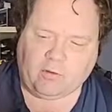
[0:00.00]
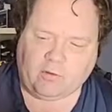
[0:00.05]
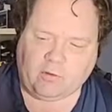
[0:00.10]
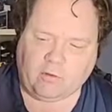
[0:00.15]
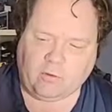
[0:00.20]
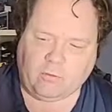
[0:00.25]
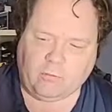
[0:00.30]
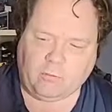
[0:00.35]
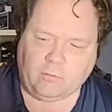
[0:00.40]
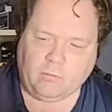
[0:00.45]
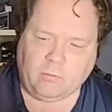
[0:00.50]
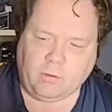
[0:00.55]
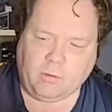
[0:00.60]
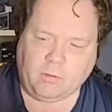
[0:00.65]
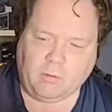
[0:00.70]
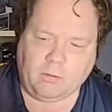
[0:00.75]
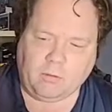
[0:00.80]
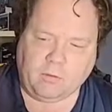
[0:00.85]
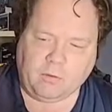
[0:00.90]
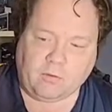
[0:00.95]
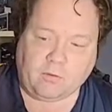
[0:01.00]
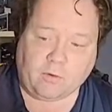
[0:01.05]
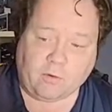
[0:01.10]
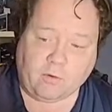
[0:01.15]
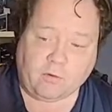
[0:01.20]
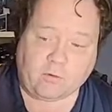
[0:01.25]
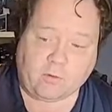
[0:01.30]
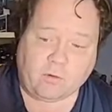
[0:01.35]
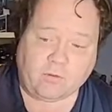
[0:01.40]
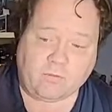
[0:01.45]
suit
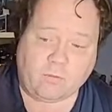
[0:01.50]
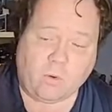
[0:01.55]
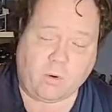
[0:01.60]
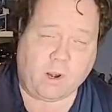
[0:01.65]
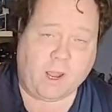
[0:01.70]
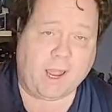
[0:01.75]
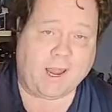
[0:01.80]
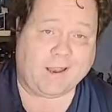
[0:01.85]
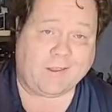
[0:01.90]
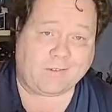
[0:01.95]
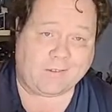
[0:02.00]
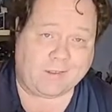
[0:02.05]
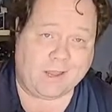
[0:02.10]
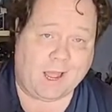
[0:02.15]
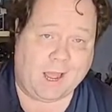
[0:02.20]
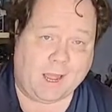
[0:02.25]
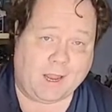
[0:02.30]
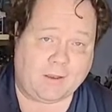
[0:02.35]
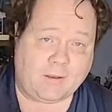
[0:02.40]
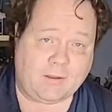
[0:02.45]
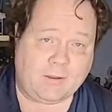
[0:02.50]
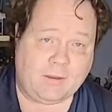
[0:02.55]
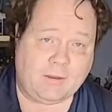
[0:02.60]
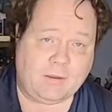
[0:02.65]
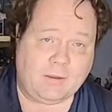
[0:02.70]
0049 is not